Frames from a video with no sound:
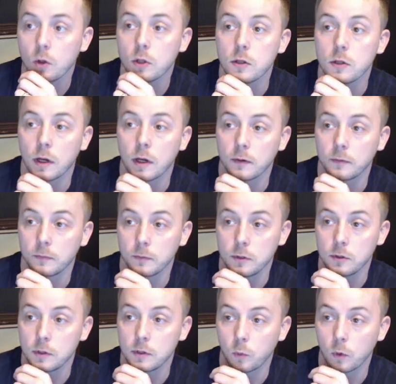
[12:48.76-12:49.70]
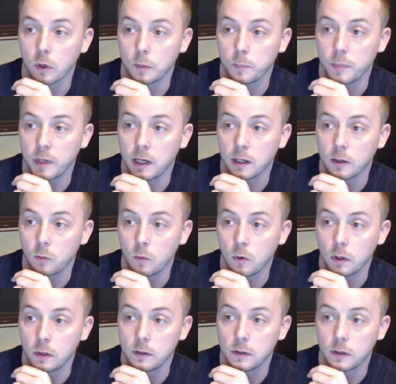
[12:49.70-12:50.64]
you can work back
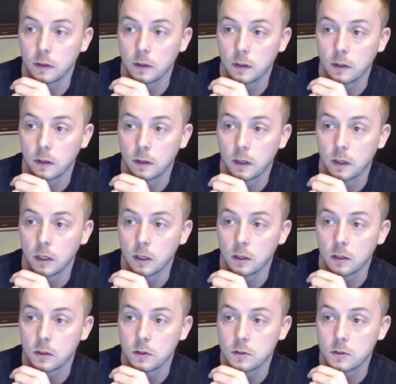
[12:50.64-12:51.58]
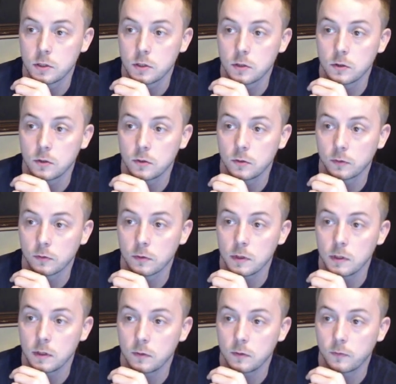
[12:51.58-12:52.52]
1, 2,
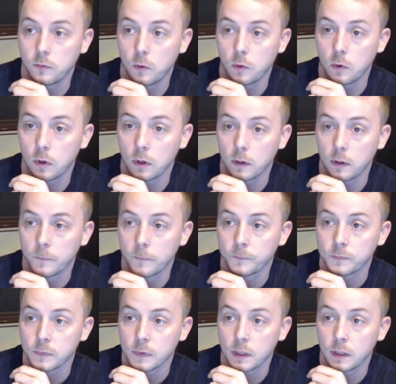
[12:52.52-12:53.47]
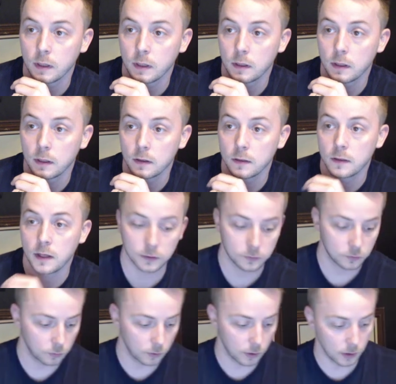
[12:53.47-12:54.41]
3, 4, and
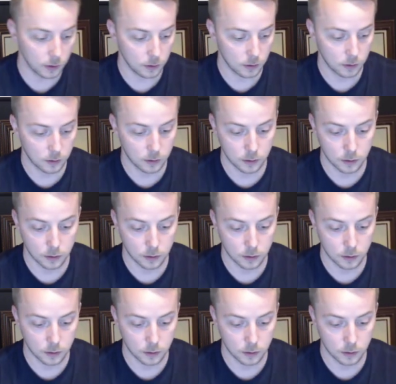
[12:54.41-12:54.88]
that's where